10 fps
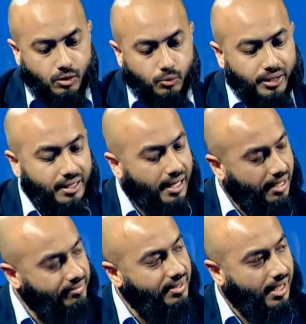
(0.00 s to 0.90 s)
we
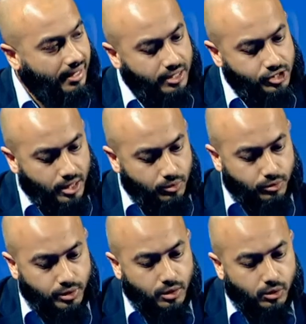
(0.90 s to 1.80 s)
have Hannah
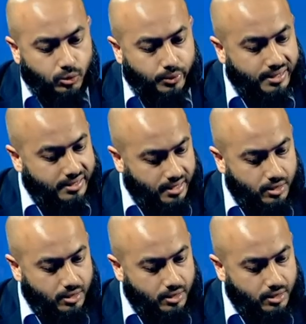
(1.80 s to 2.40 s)
Chowdhury, who is a